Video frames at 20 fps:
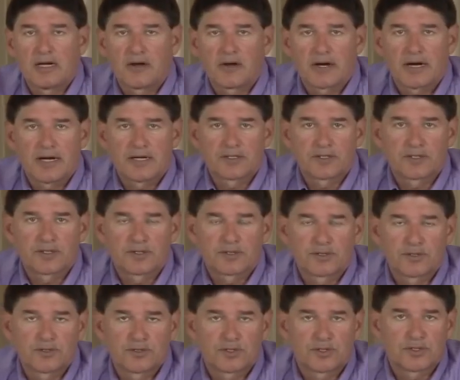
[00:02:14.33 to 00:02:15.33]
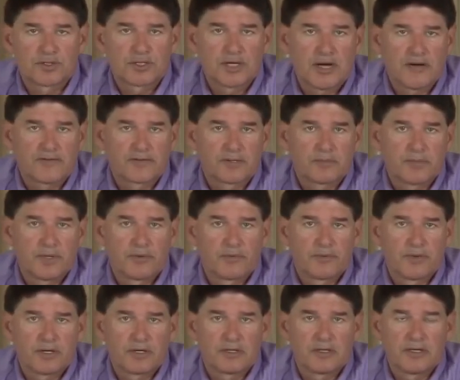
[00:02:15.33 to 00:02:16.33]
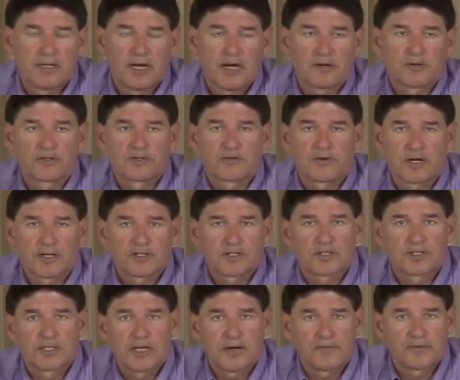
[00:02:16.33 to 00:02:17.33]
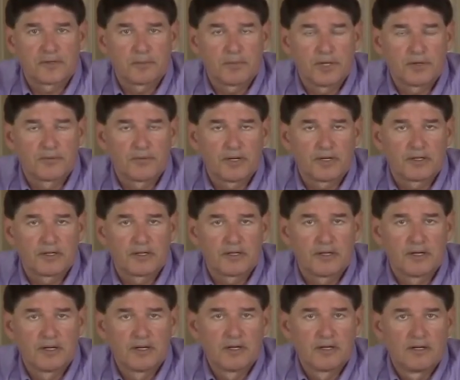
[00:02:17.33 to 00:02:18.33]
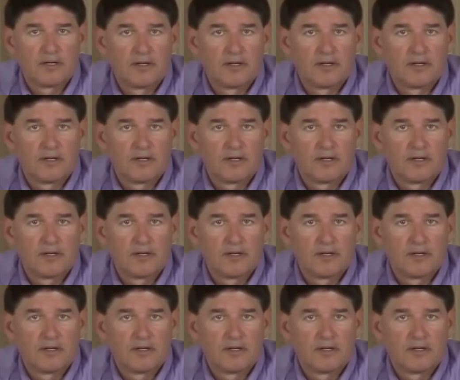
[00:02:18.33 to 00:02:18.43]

how constitutions have to be written, how trusts have to be written,